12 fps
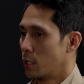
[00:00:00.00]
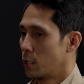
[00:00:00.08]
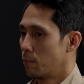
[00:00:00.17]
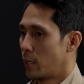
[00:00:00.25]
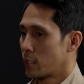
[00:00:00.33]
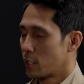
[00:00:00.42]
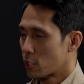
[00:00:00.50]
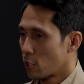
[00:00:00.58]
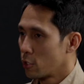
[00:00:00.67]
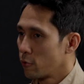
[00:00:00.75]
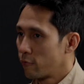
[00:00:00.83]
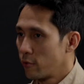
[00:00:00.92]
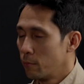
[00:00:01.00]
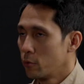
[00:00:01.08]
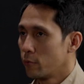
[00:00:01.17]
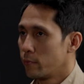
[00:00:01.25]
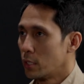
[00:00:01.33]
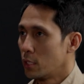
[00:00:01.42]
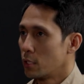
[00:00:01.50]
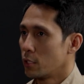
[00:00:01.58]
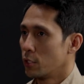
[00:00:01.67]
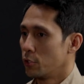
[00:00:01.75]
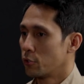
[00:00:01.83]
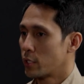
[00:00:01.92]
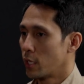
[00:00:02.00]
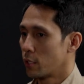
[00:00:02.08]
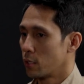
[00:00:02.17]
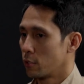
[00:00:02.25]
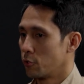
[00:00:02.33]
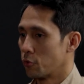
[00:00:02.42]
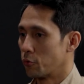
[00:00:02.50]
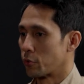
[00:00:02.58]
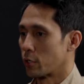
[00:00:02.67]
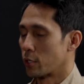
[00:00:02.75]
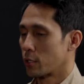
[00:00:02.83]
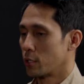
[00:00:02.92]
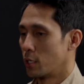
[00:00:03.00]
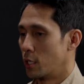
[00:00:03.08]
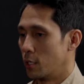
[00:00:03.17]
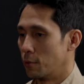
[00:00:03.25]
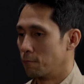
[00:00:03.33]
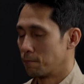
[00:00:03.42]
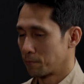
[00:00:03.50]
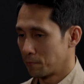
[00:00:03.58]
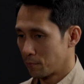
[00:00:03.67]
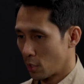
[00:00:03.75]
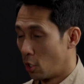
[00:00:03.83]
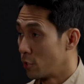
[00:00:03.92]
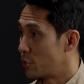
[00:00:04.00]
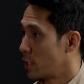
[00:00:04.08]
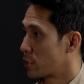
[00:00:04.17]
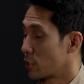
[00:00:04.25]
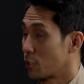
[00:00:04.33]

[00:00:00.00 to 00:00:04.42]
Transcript: at the start of the movie you get your audience